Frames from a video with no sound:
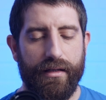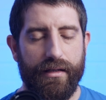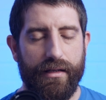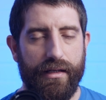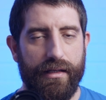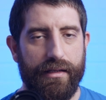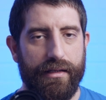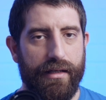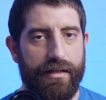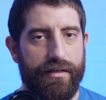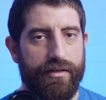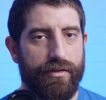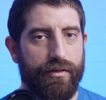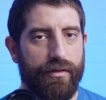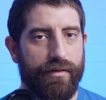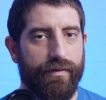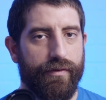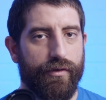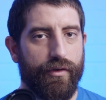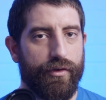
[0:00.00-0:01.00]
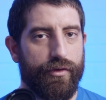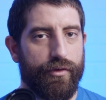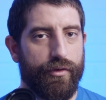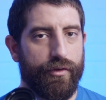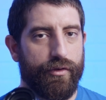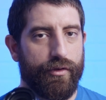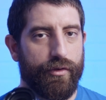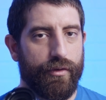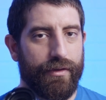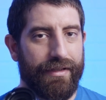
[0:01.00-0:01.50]
It can shoot
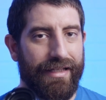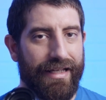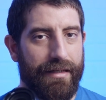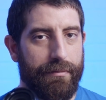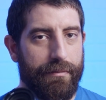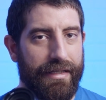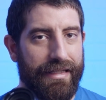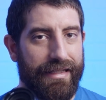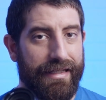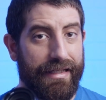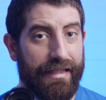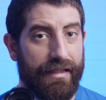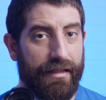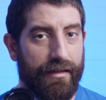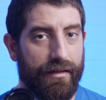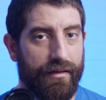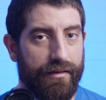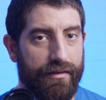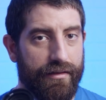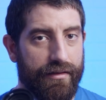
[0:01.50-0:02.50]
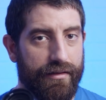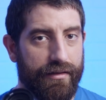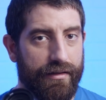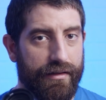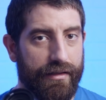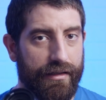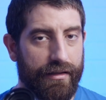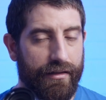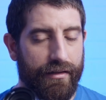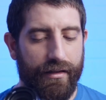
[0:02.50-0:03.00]
422 10-bit
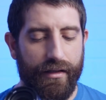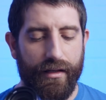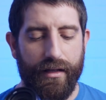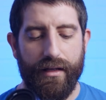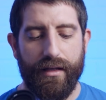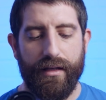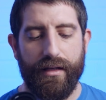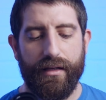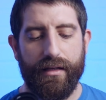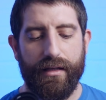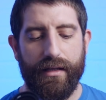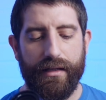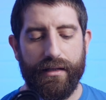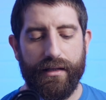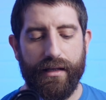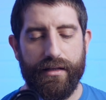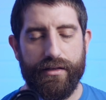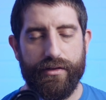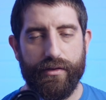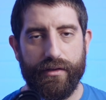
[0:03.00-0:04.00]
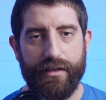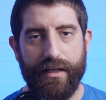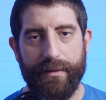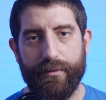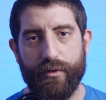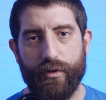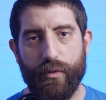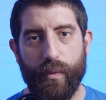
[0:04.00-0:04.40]
internally, it can shoot up to